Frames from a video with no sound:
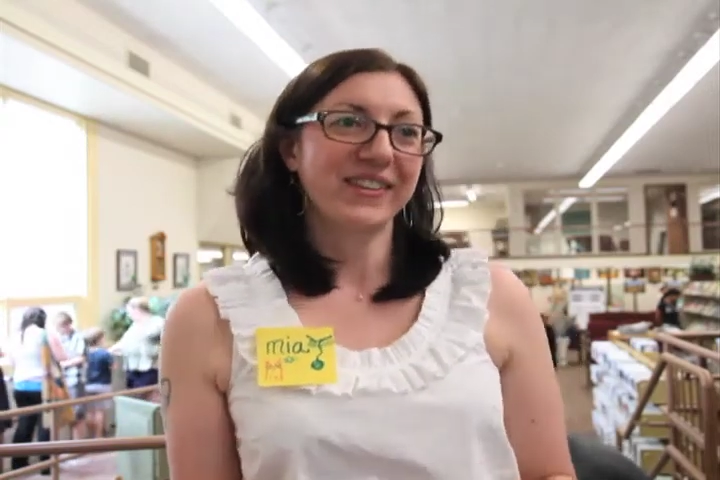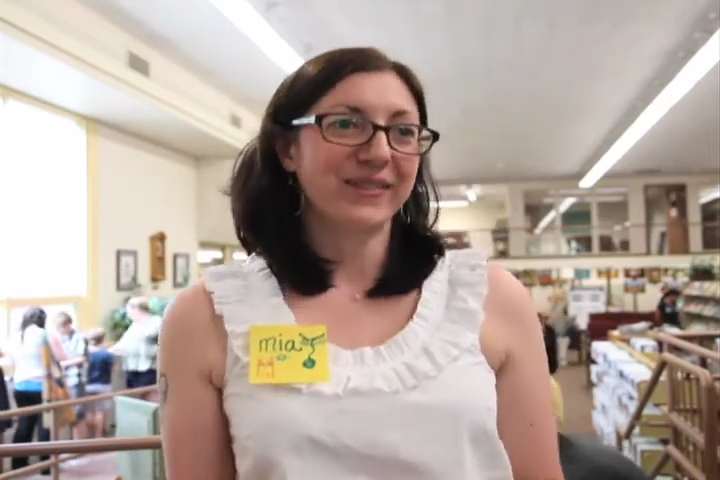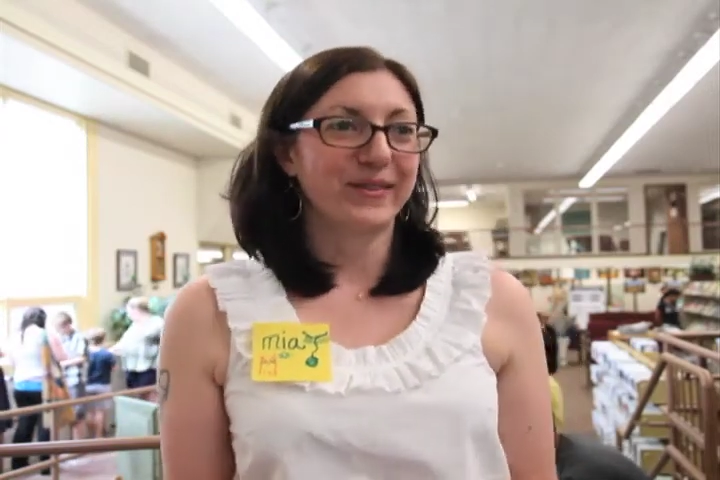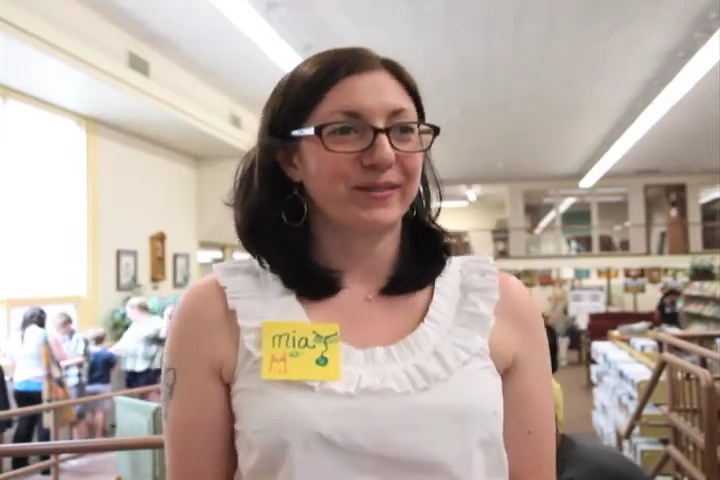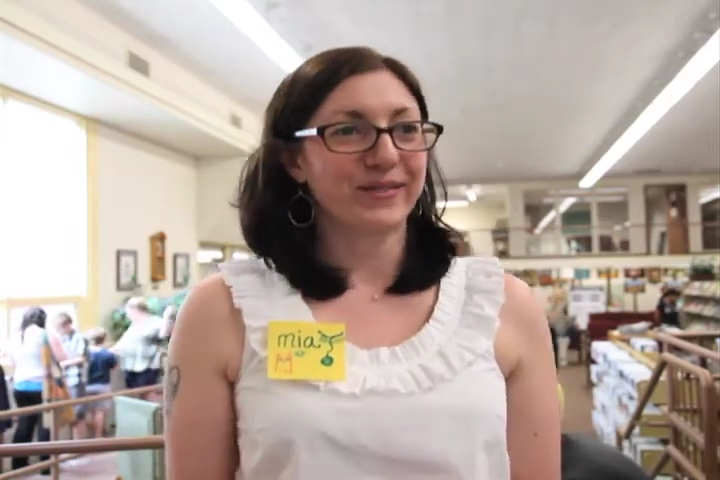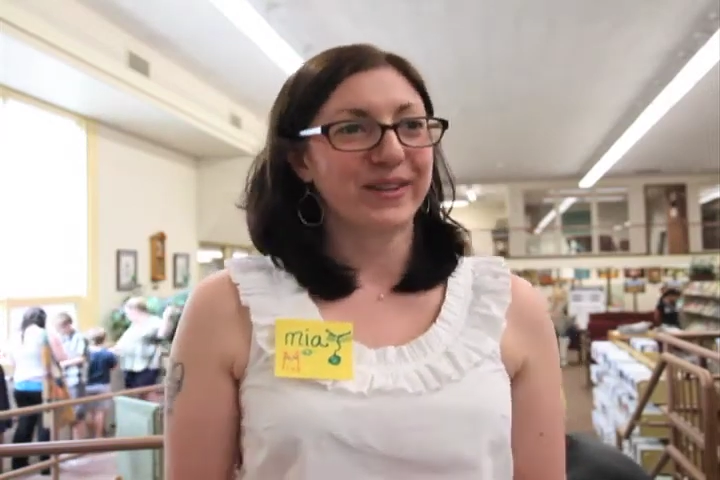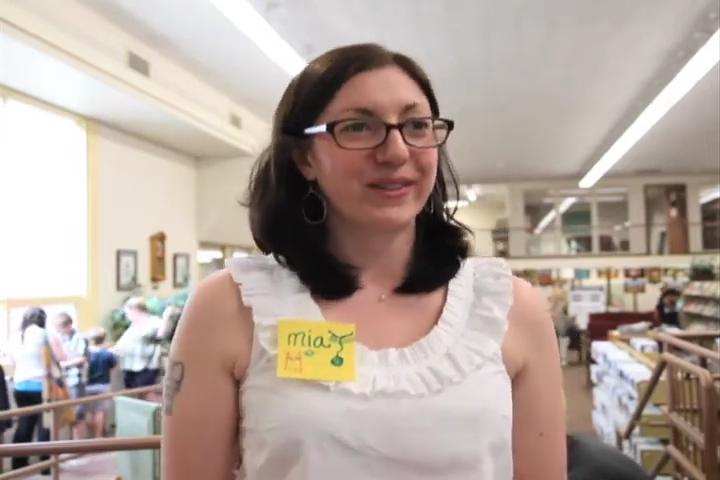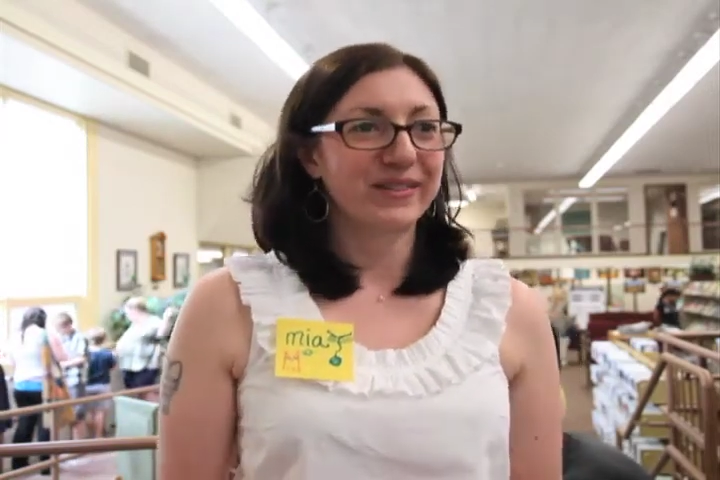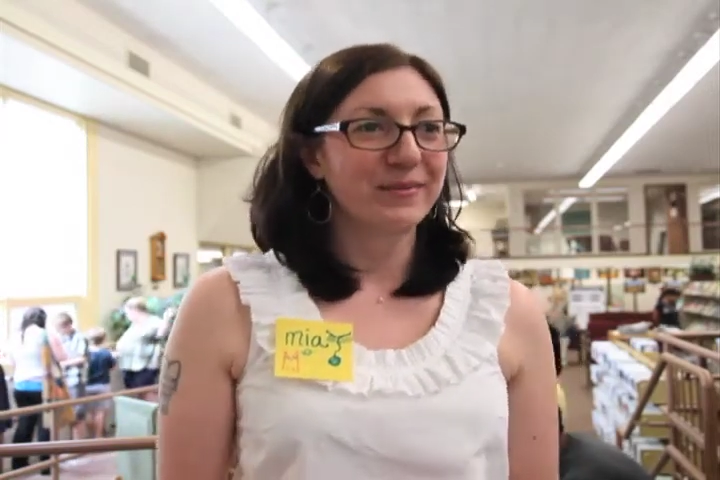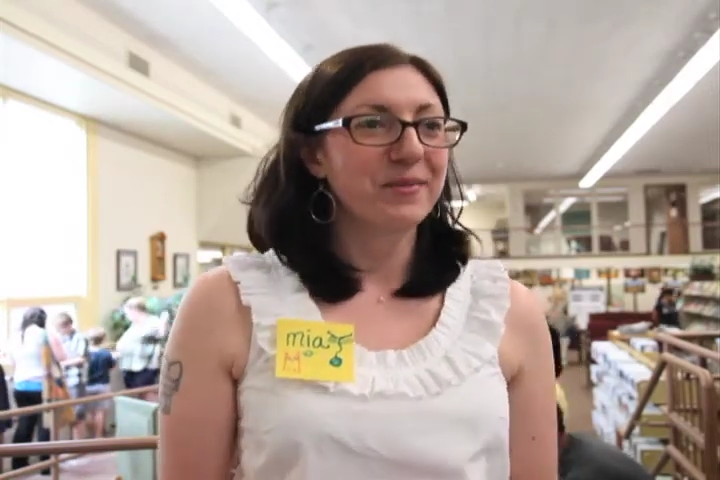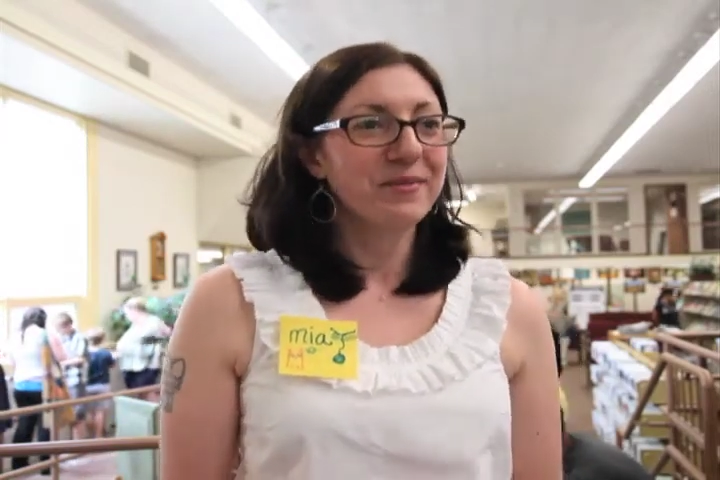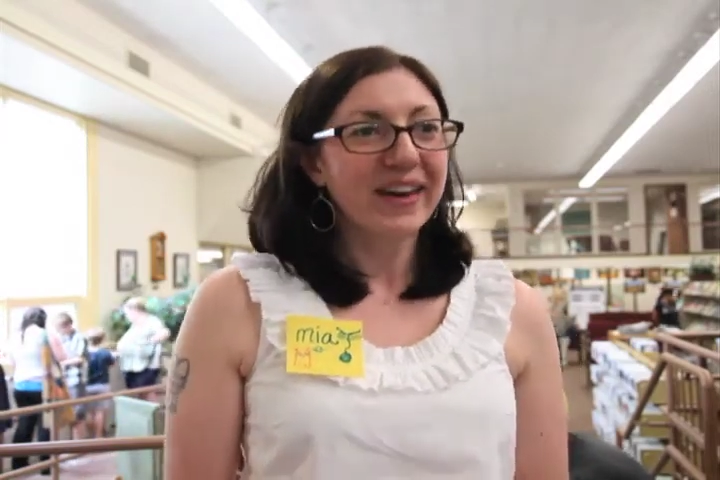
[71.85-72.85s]
to sort of share
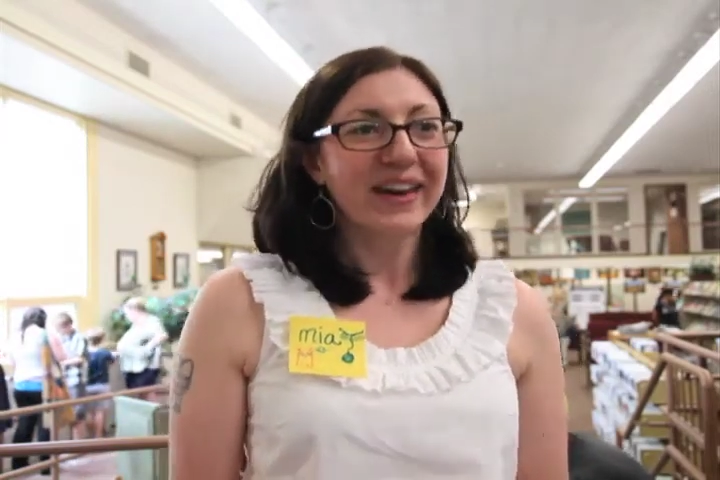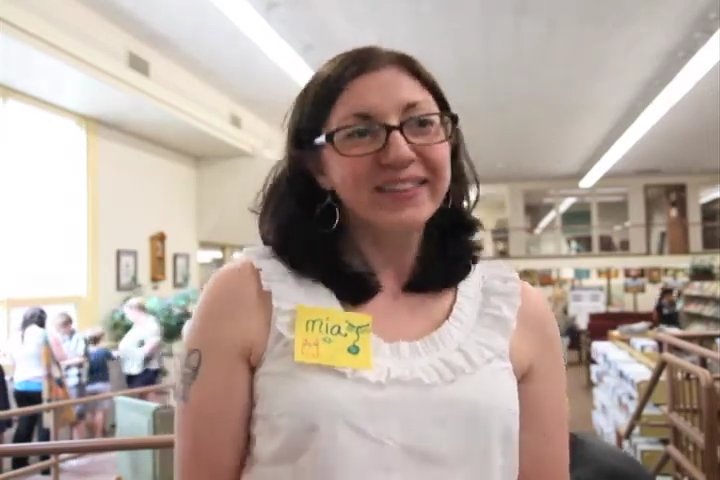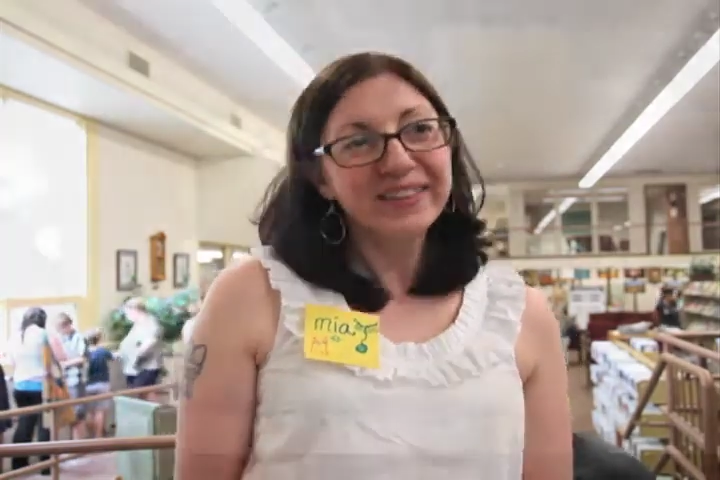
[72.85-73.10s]
some of that.